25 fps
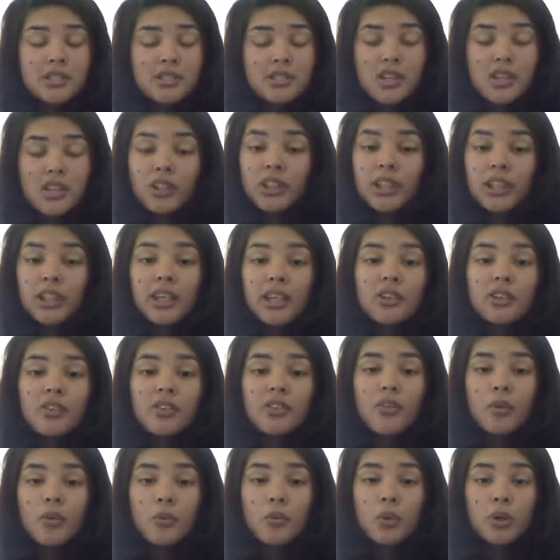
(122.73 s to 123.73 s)
is not the end
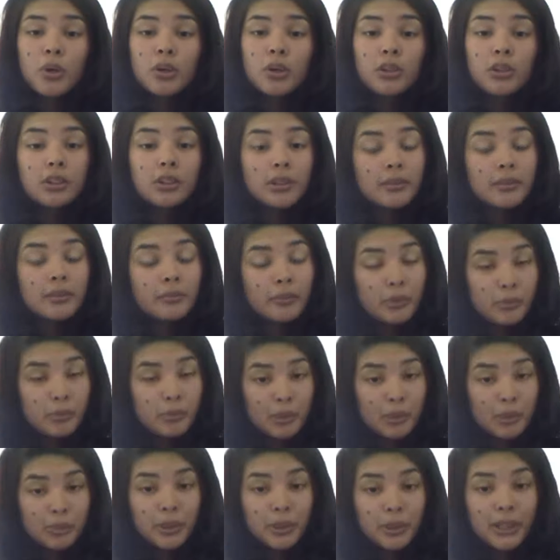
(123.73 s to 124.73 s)
of the world.
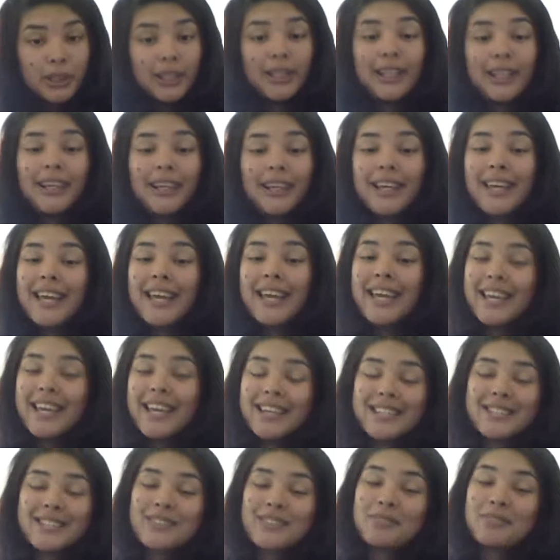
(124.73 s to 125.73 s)
Remember,
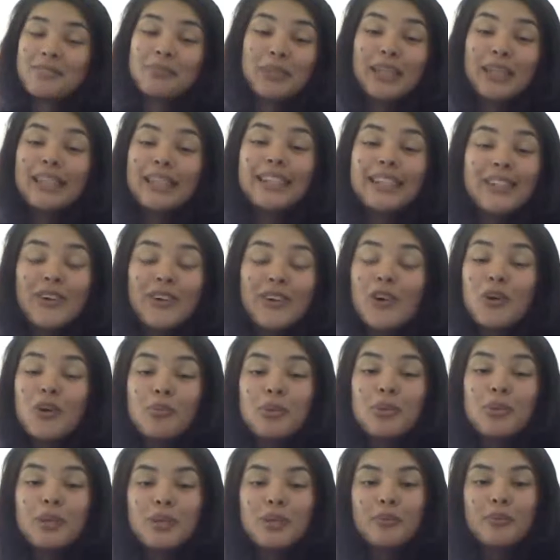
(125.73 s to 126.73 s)
it is completely
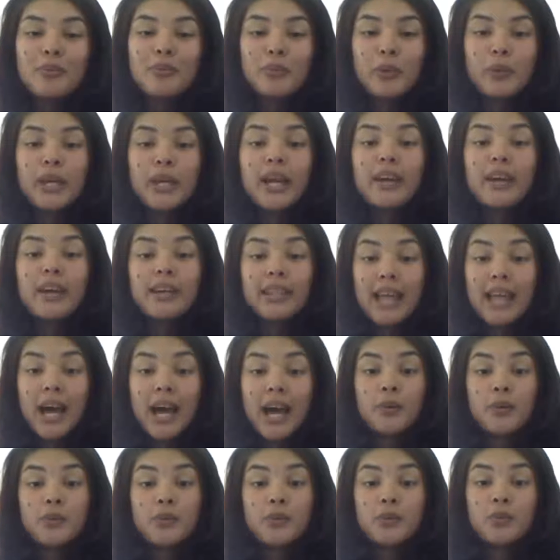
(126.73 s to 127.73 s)
normal. We are
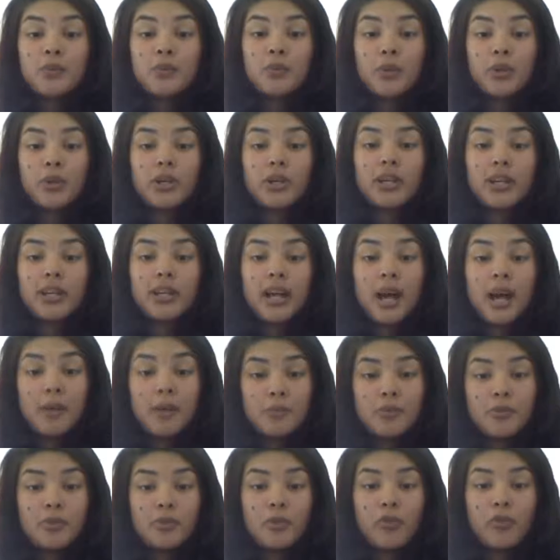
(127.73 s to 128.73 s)
allowed to work
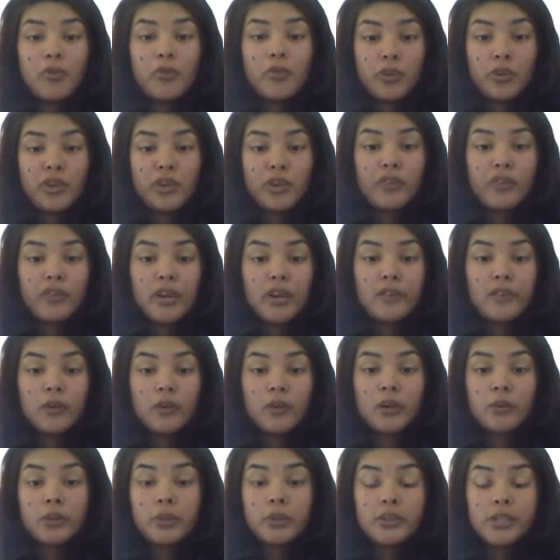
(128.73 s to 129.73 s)
up to 45
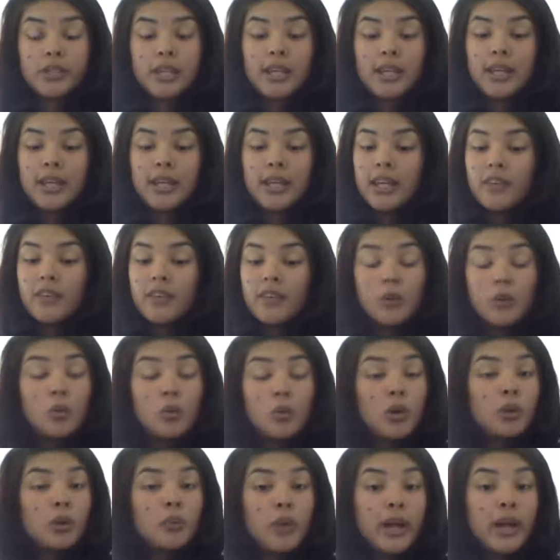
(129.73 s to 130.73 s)
hours. If you
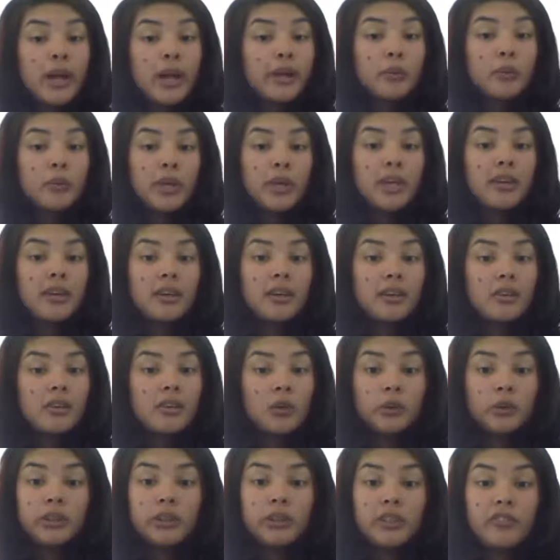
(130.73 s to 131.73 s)
work 1 week,
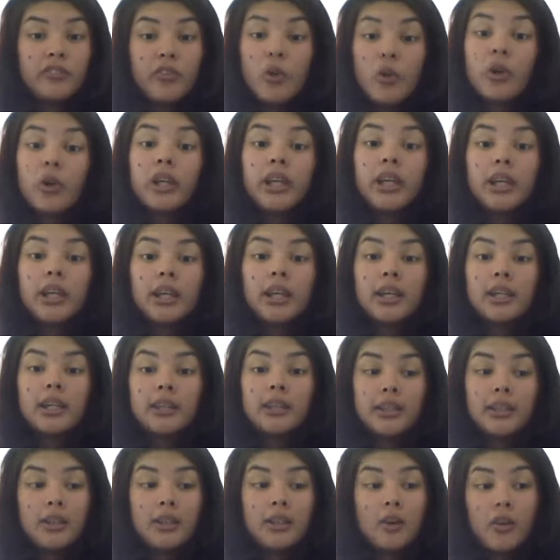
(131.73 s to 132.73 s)
only 40,
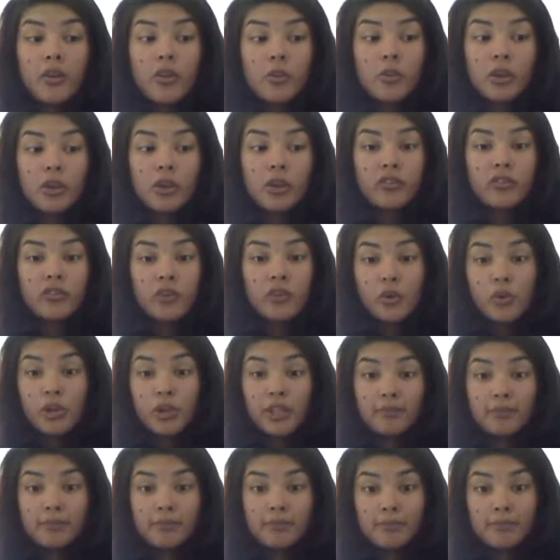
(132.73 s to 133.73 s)
and the other one
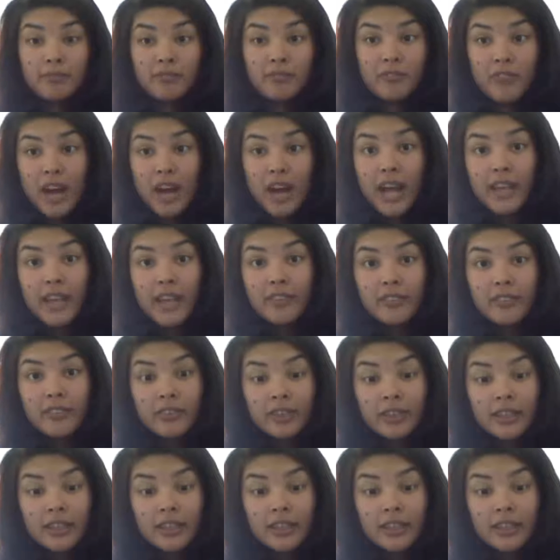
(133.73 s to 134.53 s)
45,